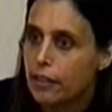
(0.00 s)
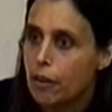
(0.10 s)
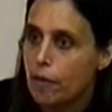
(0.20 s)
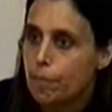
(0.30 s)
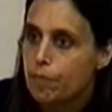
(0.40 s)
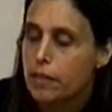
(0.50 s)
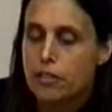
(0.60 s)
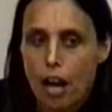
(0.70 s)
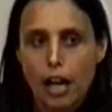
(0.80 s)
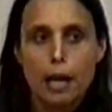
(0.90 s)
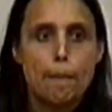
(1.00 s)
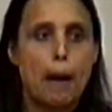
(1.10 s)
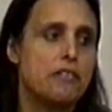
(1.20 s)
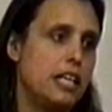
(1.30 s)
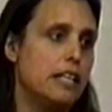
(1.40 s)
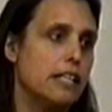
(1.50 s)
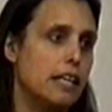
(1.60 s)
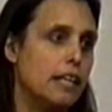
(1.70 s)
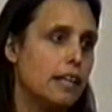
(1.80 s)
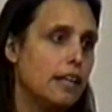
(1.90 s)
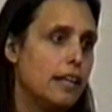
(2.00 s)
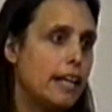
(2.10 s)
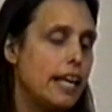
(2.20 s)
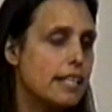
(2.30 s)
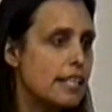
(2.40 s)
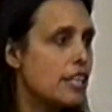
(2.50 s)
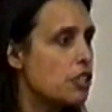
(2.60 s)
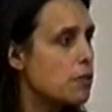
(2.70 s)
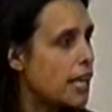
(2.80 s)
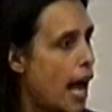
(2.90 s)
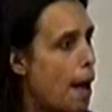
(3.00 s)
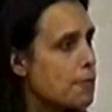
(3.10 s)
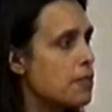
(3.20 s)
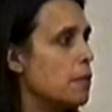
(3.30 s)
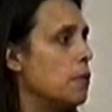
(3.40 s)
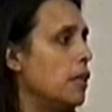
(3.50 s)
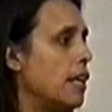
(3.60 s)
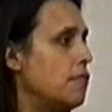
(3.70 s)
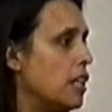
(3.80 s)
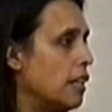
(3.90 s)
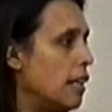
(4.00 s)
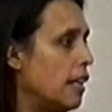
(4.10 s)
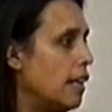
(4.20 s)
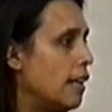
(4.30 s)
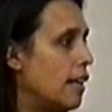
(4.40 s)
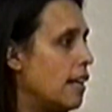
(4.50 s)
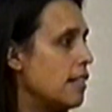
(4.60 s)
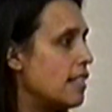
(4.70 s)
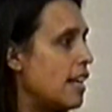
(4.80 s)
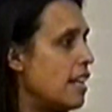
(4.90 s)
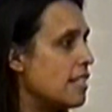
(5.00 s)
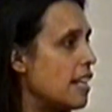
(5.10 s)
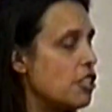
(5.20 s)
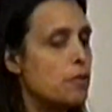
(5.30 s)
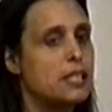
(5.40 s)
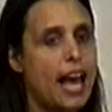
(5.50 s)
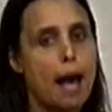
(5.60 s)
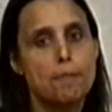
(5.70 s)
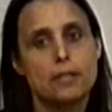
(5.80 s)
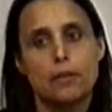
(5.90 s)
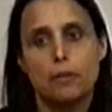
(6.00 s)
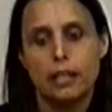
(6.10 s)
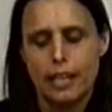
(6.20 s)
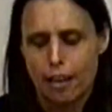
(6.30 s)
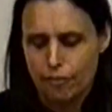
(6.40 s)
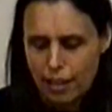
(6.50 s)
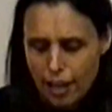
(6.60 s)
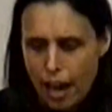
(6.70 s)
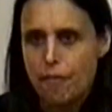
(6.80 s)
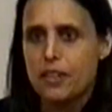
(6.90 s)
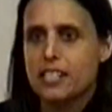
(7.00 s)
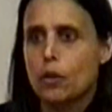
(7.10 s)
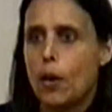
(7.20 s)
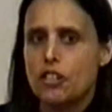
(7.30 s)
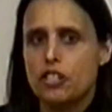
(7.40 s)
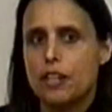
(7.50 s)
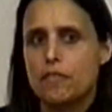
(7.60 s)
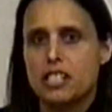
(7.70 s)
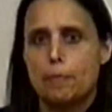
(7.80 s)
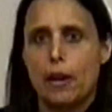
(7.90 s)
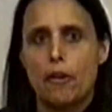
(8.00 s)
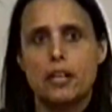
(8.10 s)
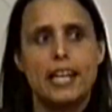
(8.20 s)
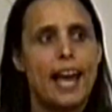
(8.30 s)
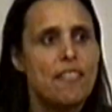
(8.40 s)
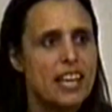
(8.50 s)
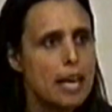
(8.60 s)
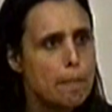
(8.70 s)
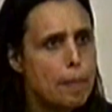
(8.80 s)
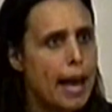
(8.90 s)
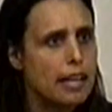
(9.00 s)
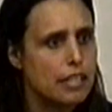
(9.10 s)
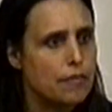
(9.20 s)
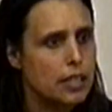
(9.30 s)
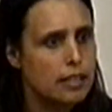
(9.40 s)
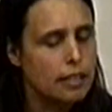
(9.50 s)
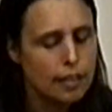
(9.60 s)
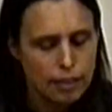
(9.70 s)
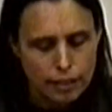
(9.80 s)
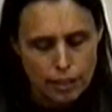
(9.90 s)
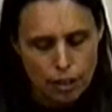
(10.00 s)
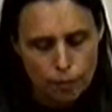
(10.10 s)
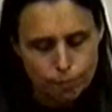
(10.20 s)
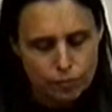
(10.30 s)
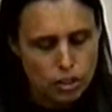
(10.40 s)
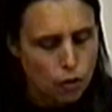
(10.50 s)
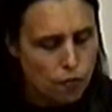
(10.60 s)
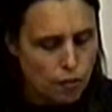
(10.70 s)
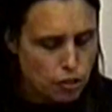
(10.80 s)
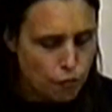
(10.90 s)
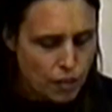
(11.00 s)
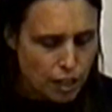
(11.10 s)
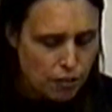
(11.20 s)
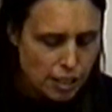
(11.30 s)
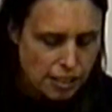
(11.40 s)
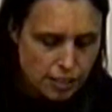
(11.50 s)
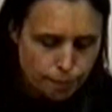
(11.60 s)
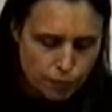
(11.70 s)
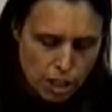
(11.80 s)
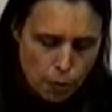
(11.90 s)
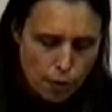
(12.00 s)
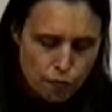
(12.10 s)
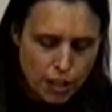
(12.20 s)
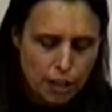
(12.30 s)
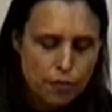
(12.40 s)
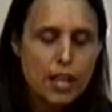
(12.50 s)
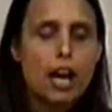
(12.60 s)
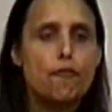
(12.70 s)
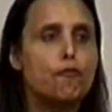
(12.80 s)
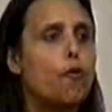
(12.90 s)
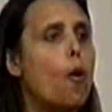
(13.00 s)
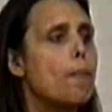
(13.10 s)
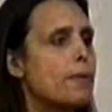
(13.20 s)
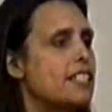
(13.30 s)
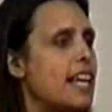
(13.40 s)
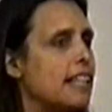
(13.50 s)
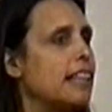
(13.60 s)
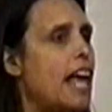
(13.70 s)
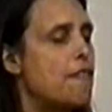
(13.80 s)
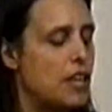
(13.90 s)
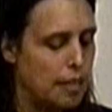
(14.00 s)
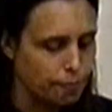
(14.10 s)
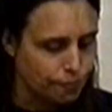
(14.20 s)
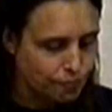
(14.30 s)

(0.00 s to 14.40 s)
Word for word: You know? Talk about dignity. It is issues absolutely of dignity. It is, it is issues absolutely of, of this question of disparity and the impact of it. You know, so so figure this. The UN figured that a four percent levy